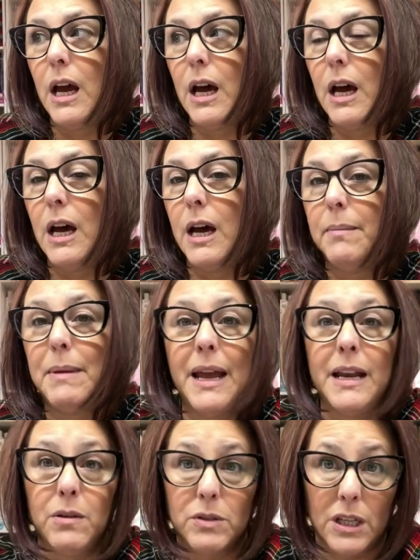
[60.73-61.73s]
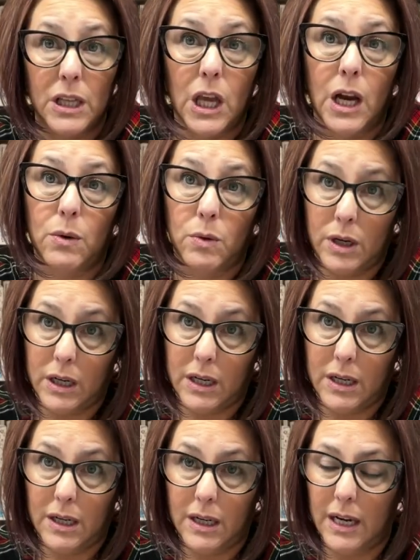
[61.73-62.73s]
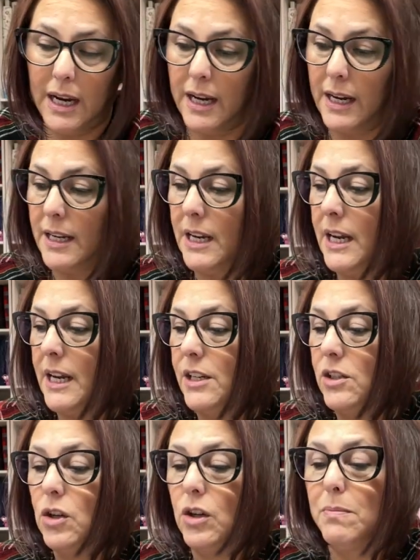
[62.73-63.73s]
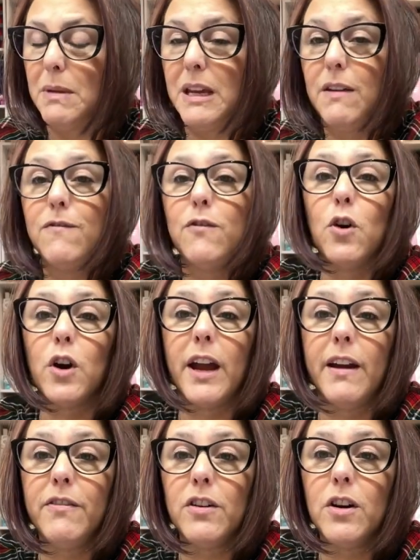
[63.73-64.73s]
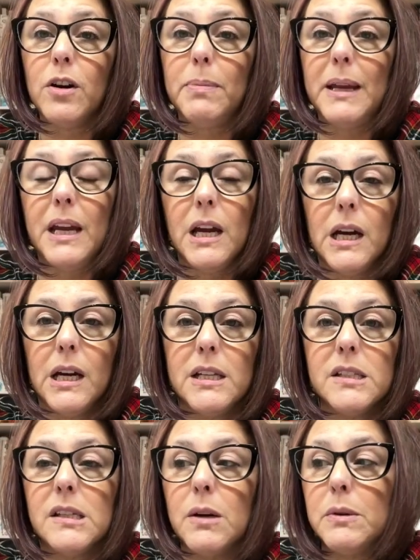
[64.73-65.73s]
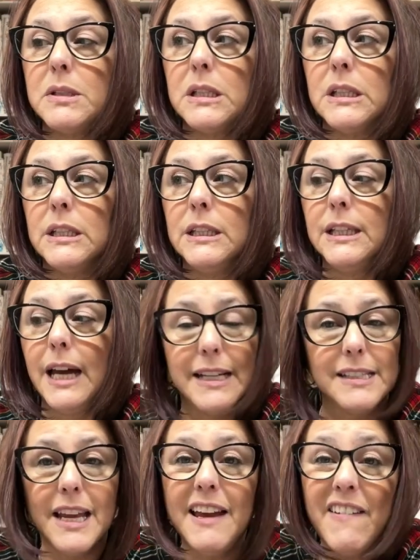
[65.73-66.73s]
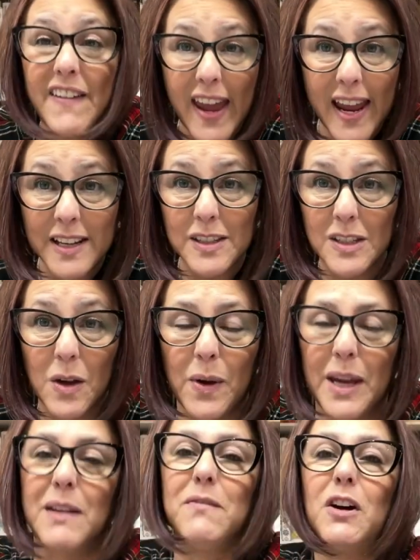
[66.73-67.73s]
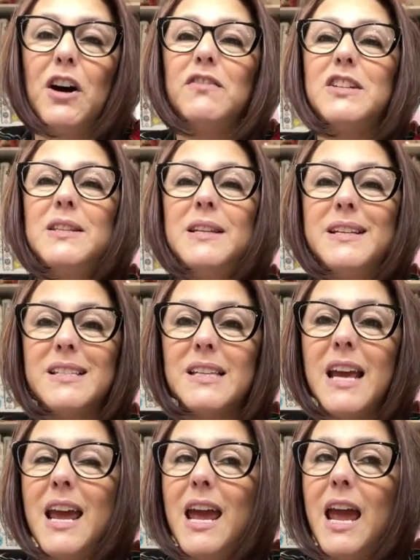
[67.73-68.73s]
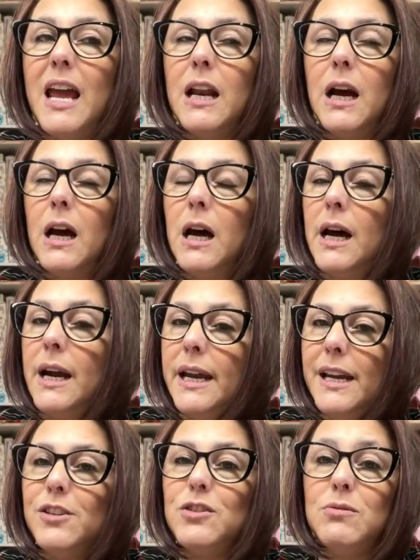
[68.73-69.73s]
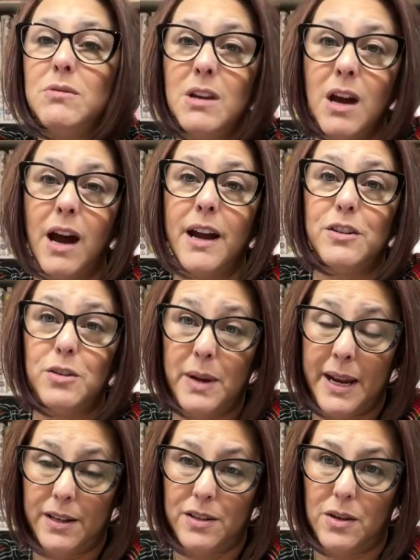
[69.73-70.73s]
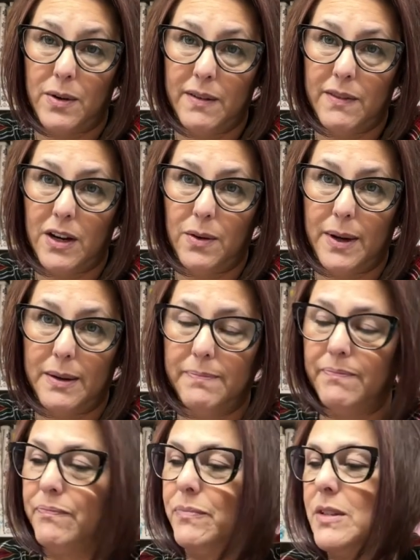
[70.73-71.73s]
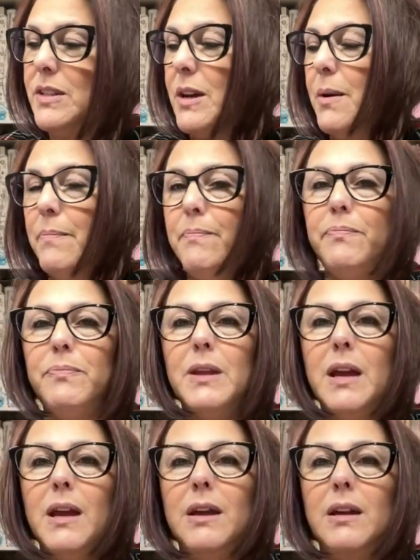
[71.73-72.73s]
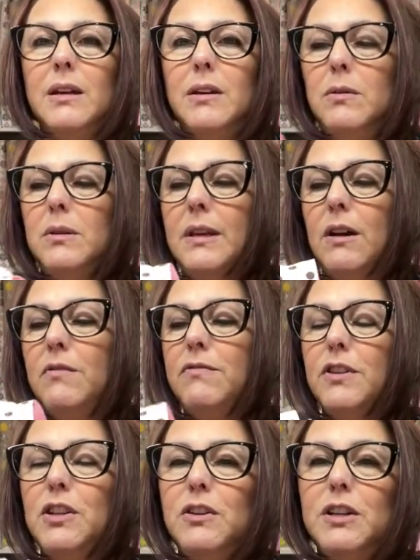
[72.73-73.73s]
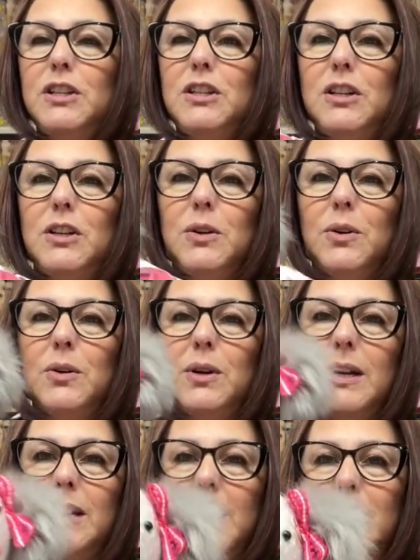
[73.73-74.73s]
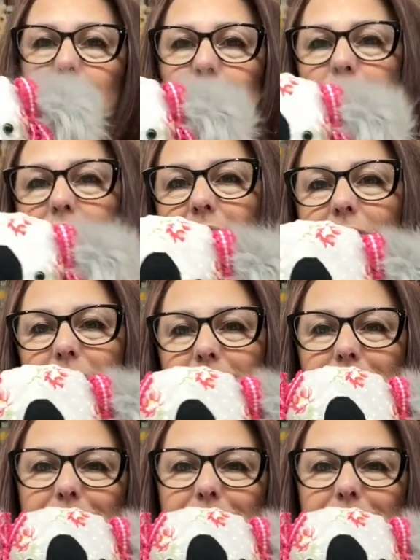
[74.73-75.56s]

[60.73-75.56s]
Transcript: and it was a lot of work. And it took me forever because there was lots of hand sewing involved in this, and I do not do hand sewing very well. So without further ado, here she is.